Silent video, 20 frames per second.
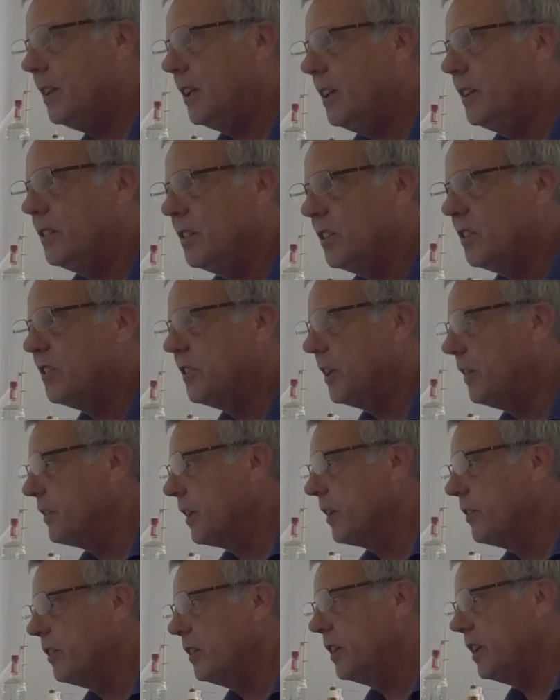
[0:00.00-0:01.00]
and it's
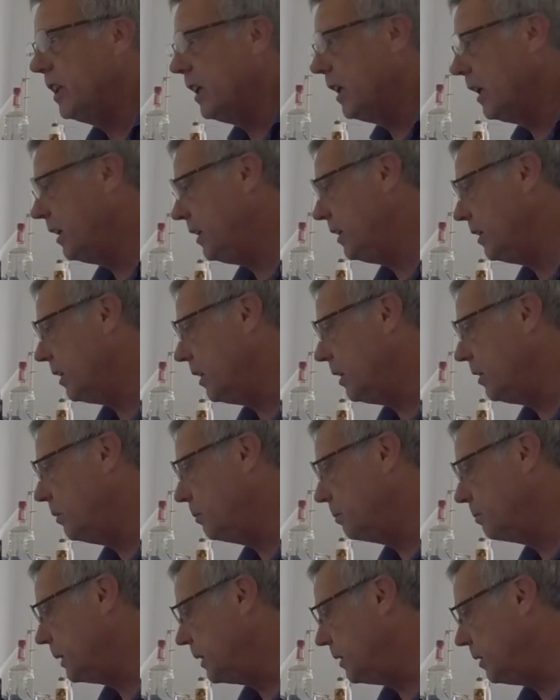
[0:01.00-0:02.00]
7:39, and
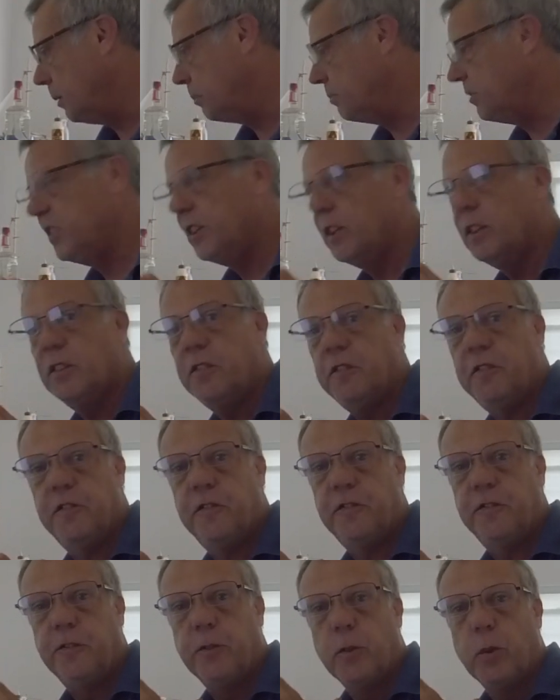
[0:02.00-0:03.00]
I've been up since
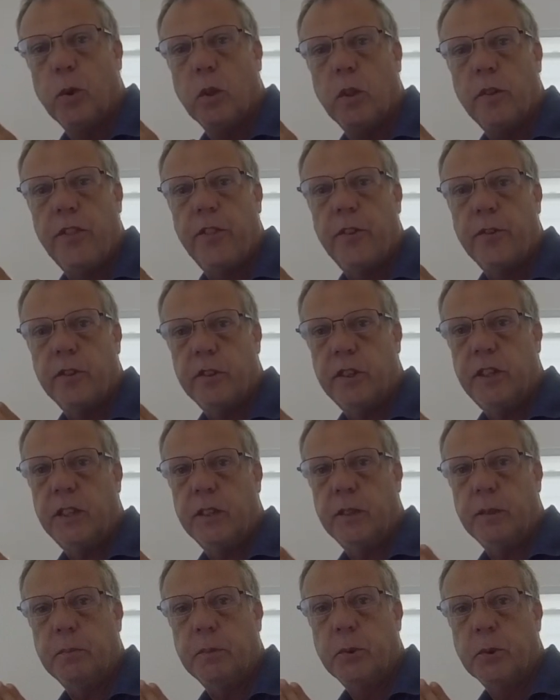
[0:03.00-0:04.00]
4:30
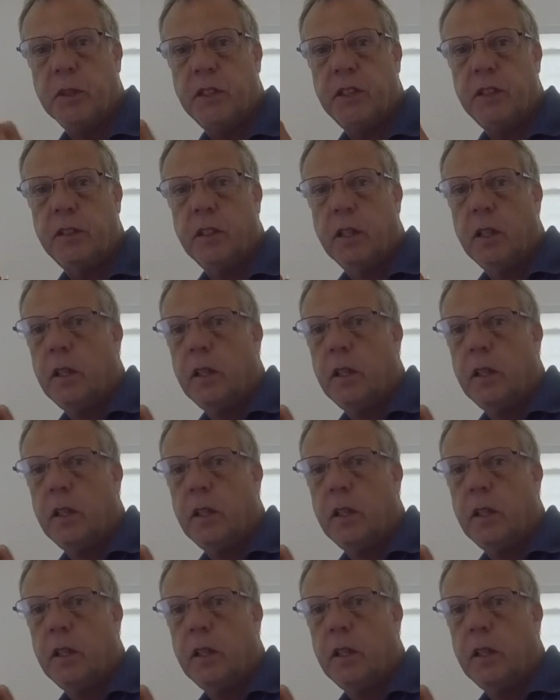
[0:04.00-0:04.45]
in the morning.